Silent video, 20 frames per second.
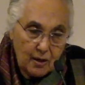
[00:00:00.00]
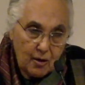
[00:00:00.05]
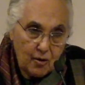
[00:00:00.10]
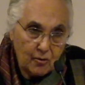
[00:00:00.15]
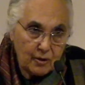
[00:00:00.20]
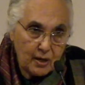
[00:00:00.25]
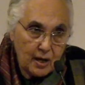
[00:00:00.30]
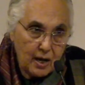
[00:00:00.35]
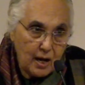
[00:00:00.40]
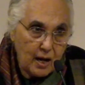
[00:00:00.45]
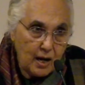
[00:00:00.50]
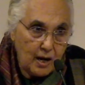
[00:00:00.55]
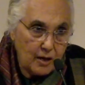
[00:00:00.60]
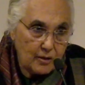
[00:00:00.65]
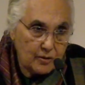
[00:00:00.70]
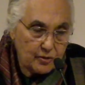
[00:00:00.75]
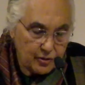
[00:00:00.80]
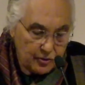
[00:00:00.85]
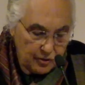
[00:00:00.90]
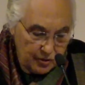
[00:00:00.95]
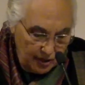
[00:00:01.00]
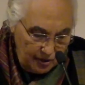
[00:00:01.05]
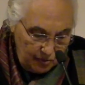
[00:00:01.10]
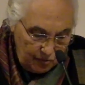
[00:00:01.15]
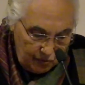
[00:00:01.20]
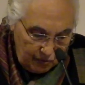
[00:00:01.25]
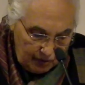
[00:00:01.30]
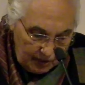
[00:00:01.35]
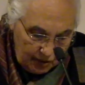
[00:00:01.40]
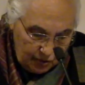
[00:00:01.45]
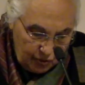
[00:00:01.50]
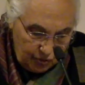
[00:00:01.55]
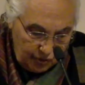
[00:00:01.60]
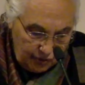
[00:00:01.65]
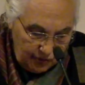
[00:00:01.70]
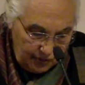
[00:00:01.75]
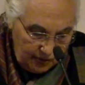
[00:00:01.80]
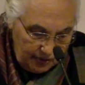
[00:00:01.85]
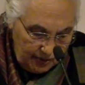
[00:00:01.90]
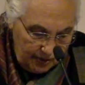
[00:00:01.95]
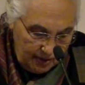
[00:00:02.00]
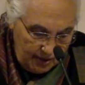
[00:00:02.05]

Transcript: on caste and religion